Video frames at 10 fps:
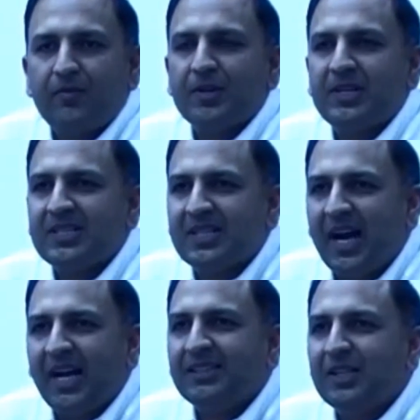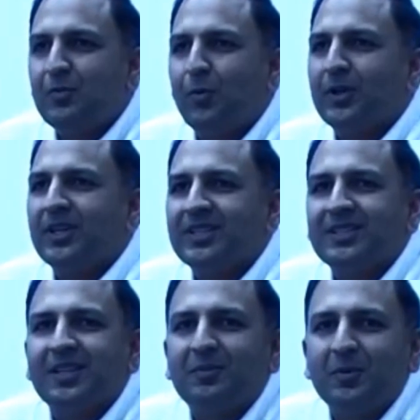for disguising what it
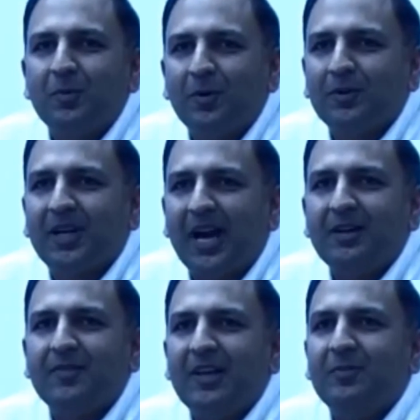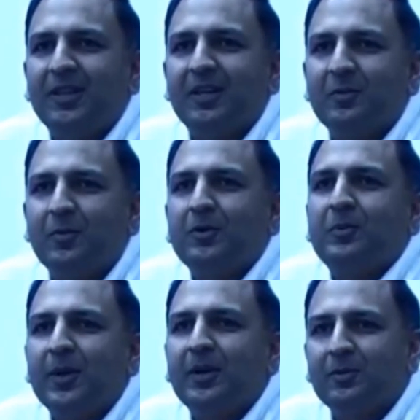is that we want, the kind of ill will that we
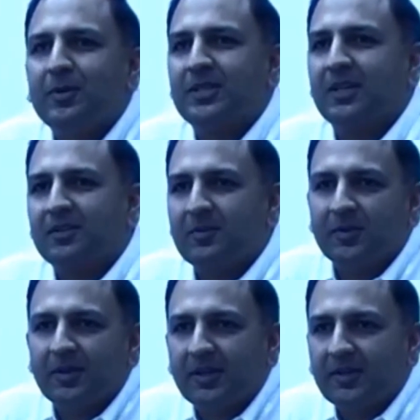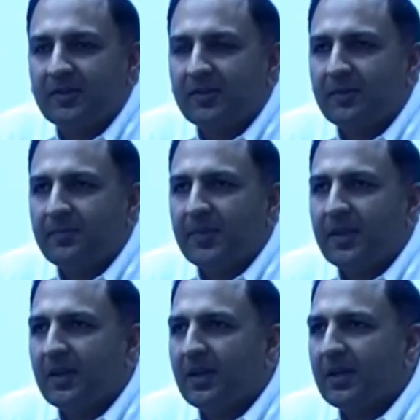want to bear towards other communities.
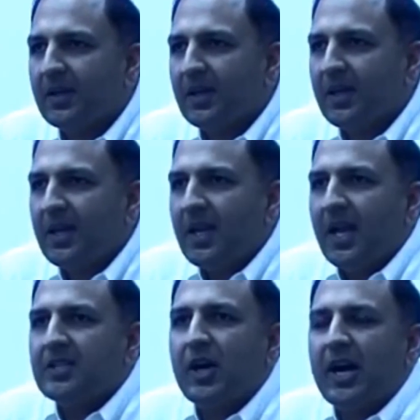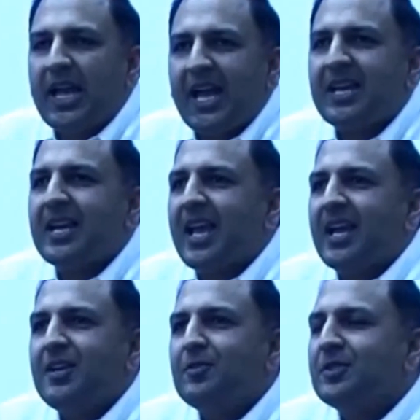Right? And so again and
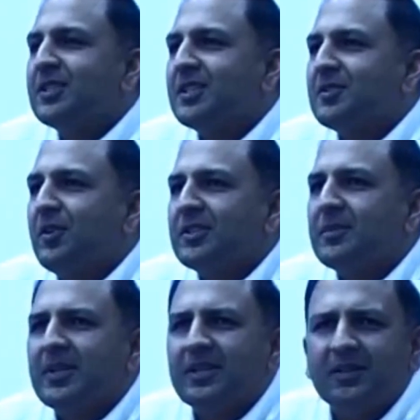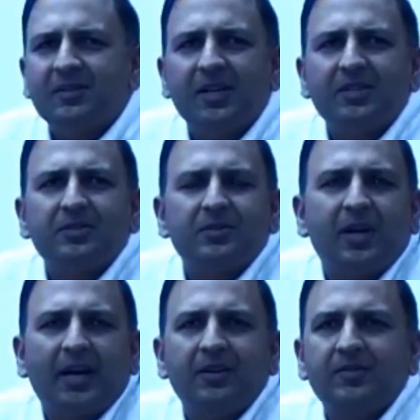again, he uses this concept in relation to
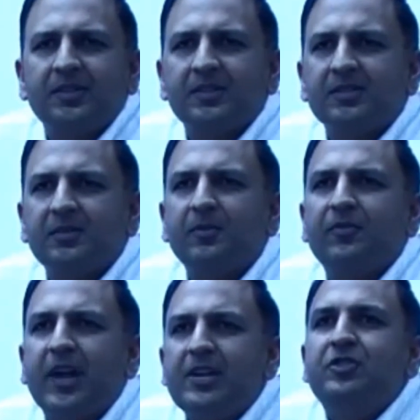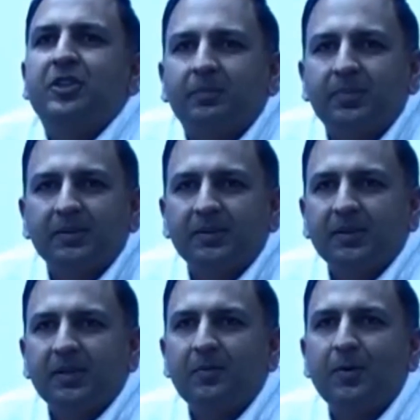the idea of citizenship of friendship.
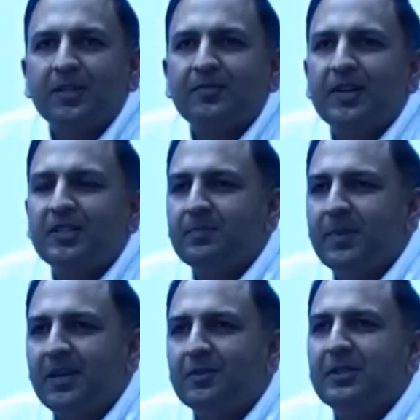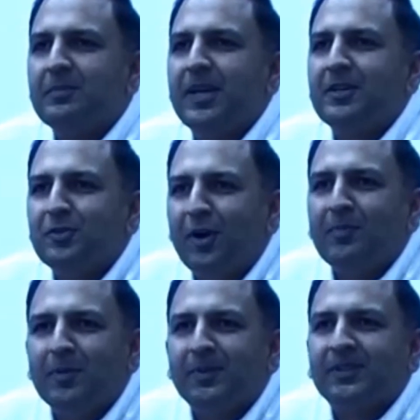But what does friendship mean? You simply
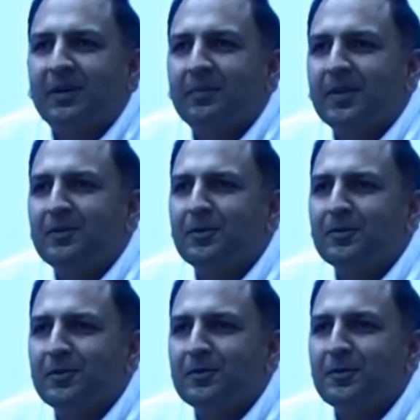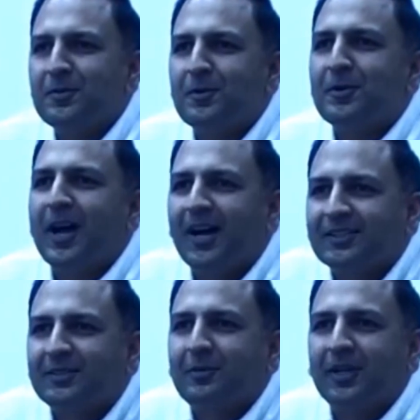enjoy people's company. You don't
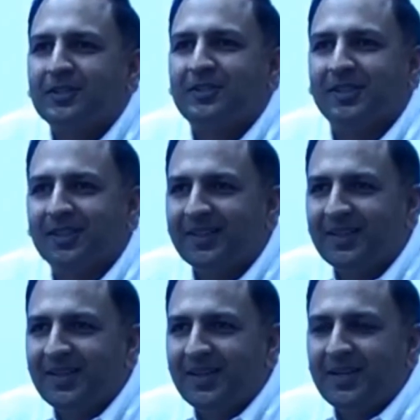ask the question,